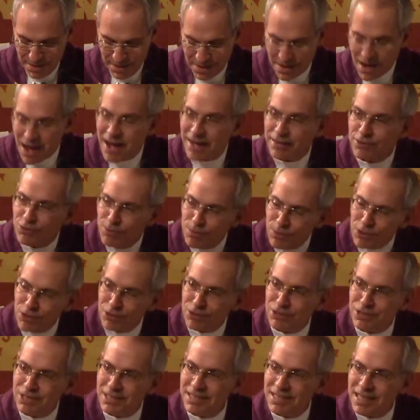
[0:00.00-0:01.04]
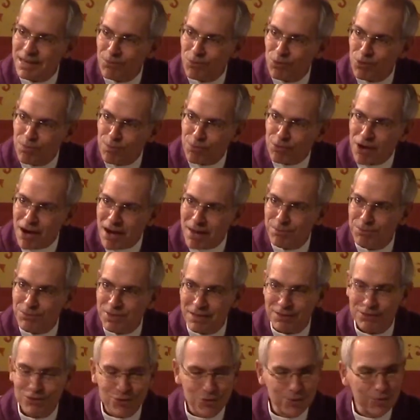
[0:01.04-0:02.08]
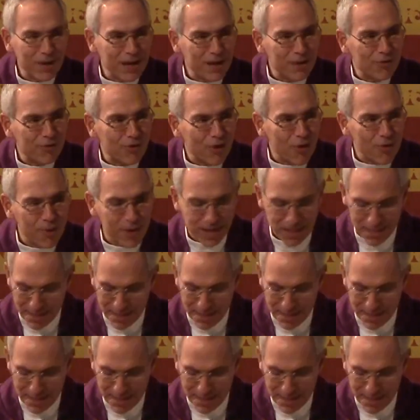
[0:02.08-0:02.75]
God's mercy then will prompt us to a growing